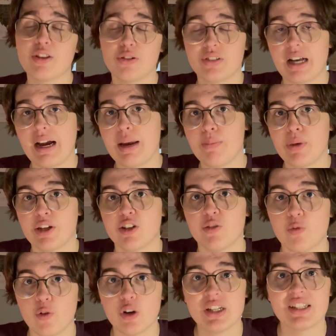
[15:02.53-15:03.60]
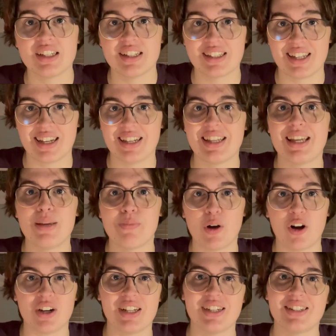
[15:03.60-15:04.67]
those high-pitched voices can keep
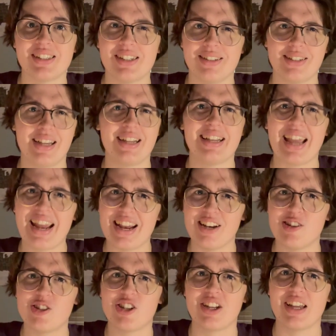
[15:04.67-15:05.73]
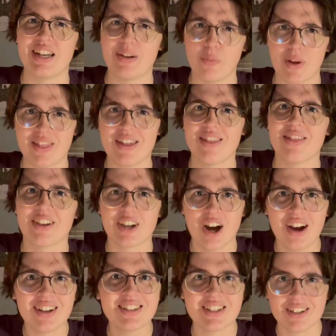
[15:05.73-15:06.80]
audiences engaged within the
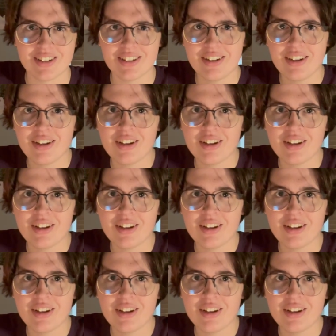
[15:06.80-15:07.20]
content.